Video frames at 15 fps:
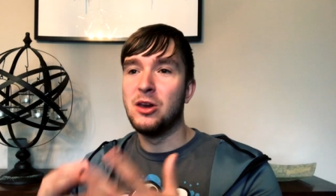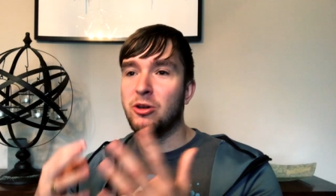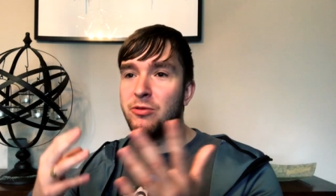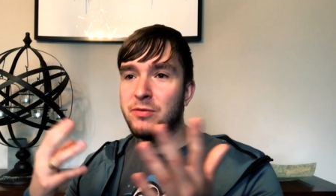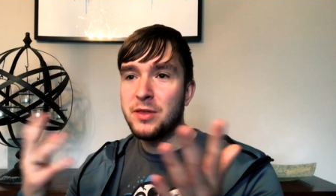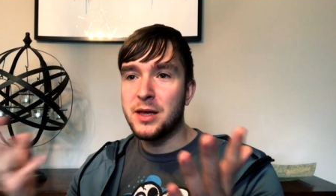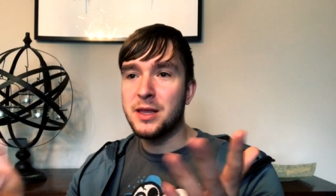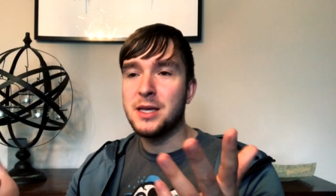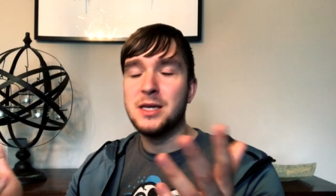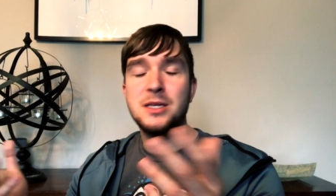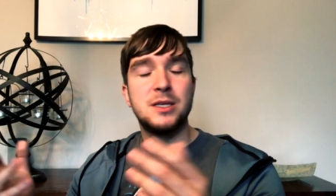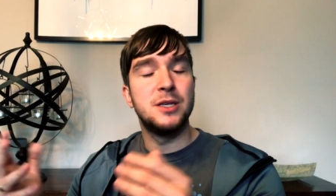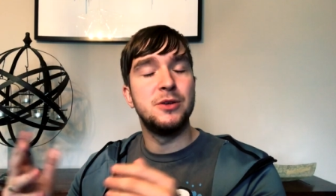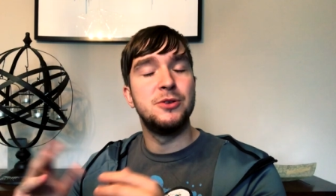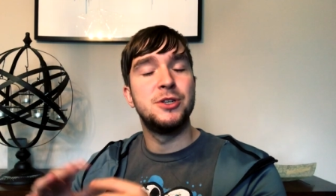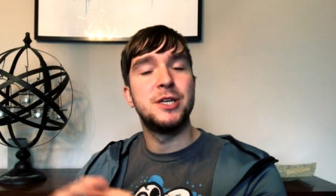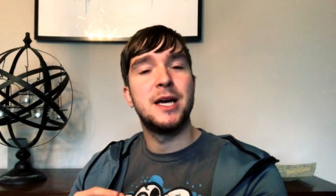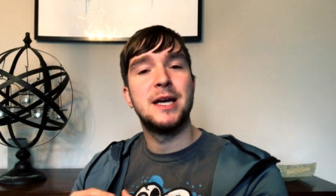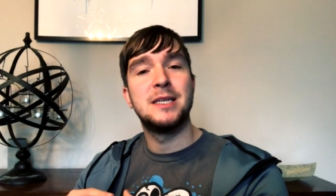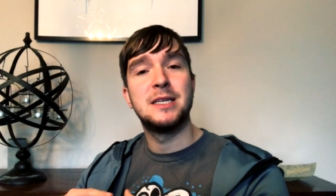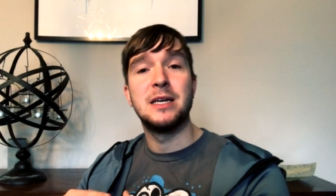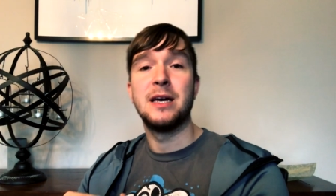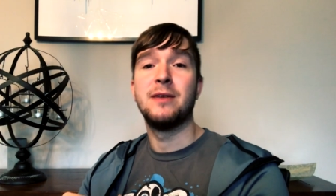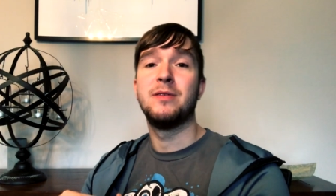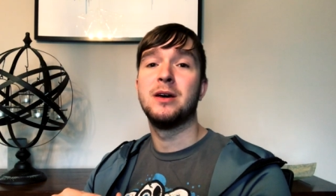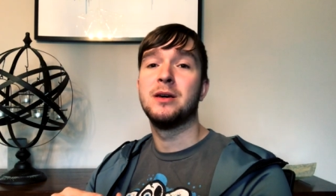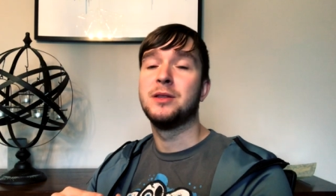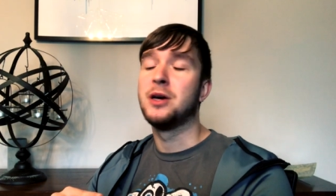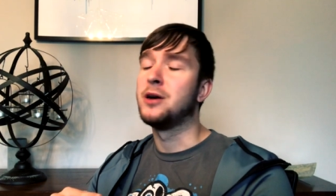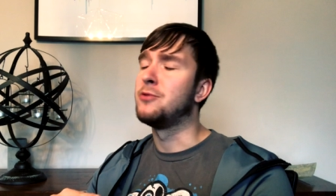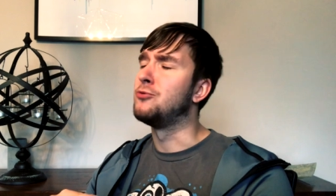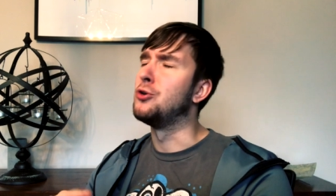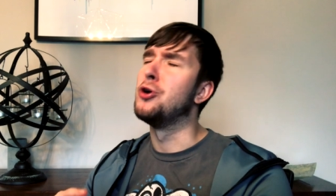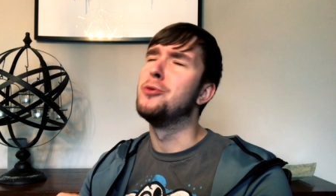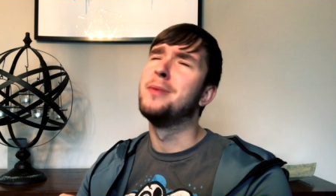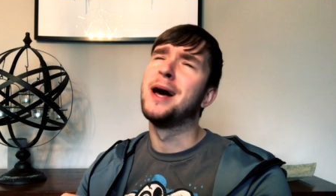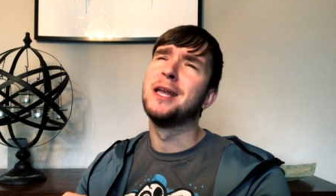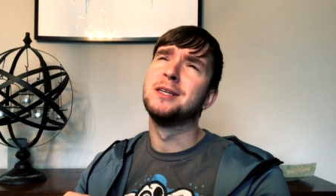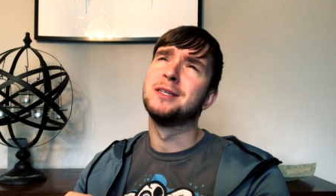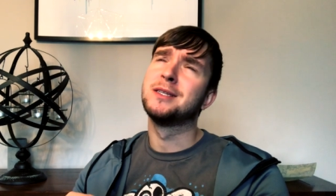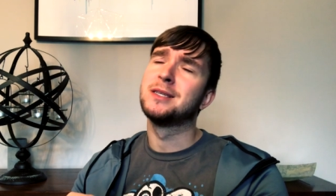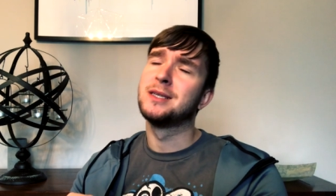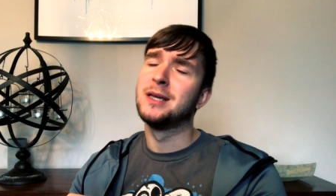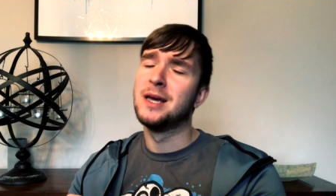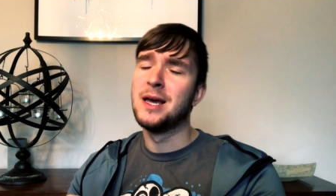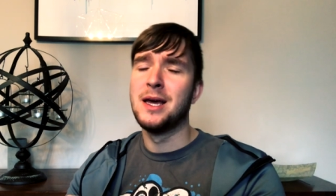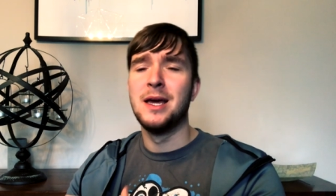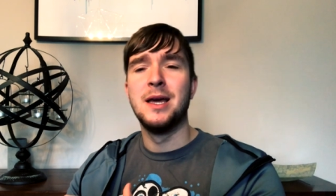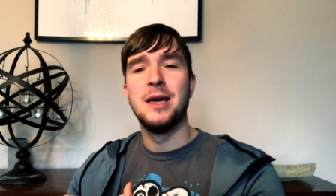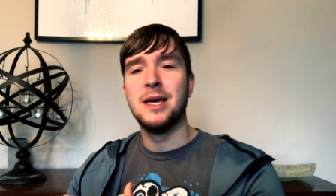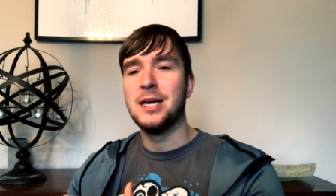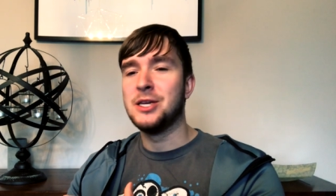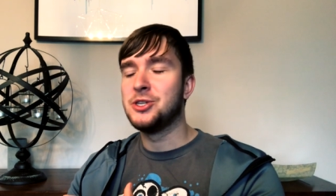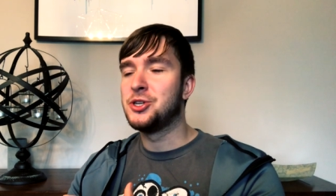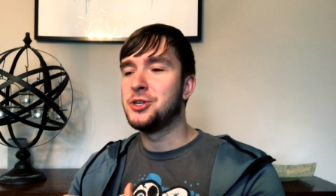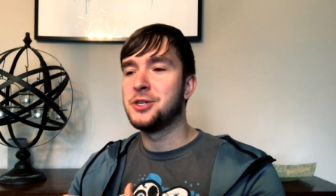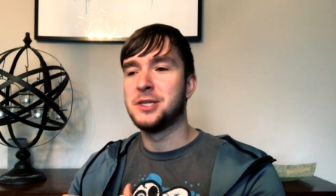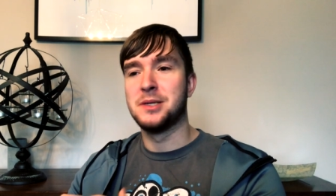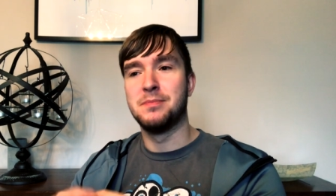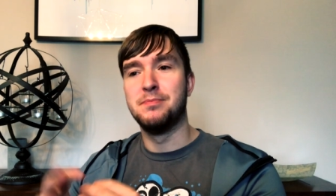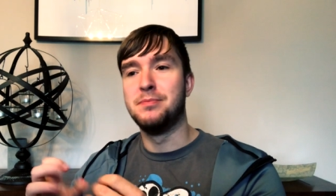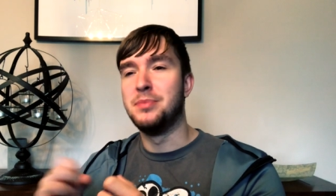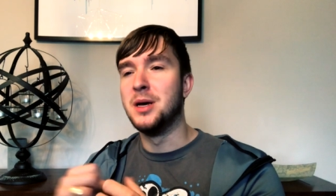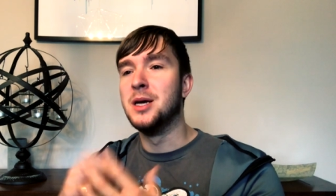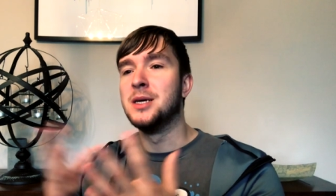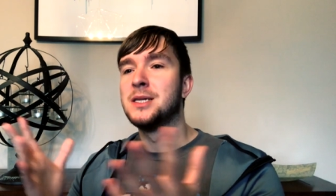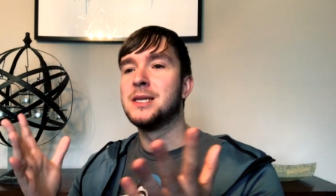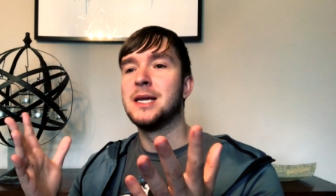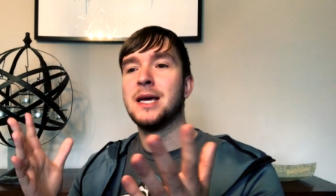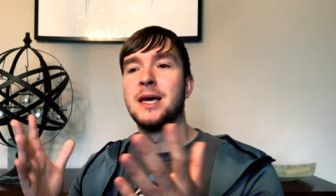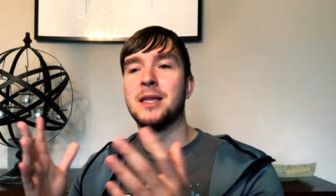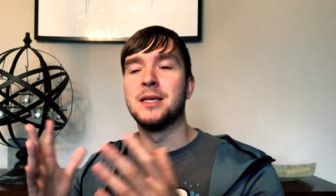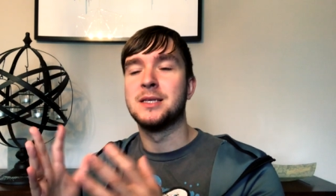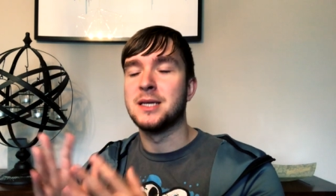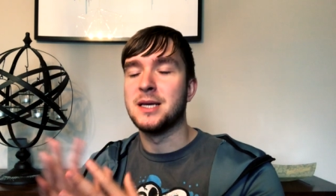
the love that these two share together, that romance is just bursting at the